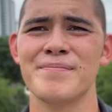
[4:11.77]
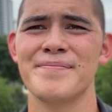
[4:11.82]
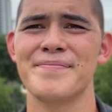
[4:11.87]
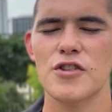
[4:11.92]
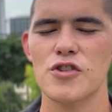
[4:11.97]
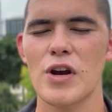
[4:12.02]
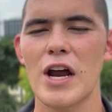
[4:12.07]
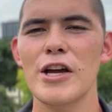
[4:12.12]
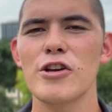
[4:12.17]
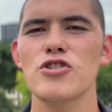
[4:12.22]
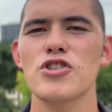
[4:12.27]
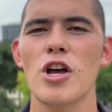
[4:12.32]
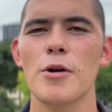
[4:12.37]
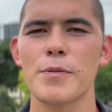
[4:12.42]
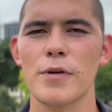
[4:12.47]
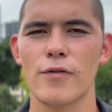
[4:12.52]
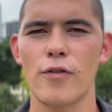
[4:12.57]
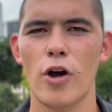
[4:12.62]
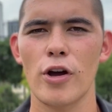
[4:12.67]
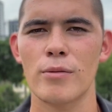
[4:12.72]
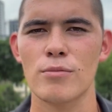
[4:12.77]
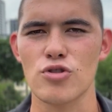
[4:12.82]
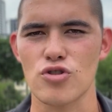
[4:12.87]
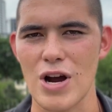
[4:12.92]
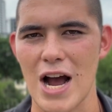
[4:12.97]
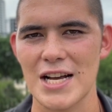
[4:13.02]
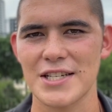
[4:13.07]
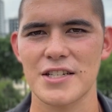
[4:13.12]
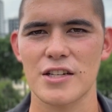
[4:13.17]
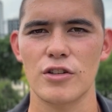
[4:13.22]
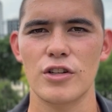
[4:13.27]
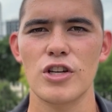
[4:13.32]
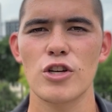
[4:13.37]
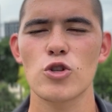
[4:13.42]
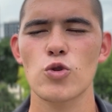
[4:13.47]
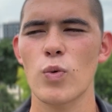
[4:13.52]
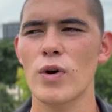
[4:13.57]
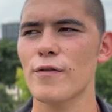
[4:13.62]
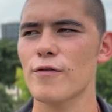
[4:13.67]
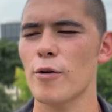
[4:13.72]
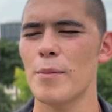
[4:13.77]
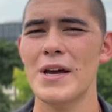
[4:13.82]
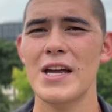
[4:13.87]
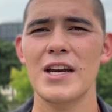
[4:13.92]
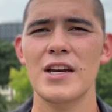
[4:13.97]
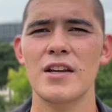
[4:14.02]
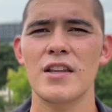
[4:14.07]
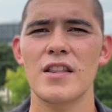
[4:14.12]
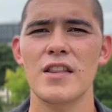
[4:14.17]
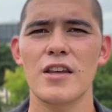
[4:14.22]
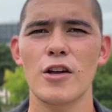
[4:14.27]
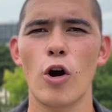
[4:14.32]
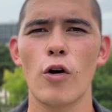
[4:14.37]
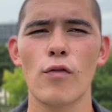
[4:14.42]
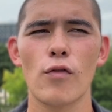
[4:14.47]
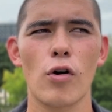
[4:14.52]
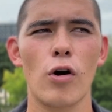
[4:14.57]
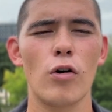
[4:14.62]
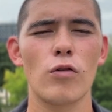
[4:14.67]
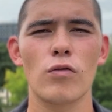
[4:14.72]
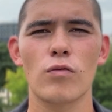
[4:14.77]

So now you just up your volume drastically. You just went from hitting the overall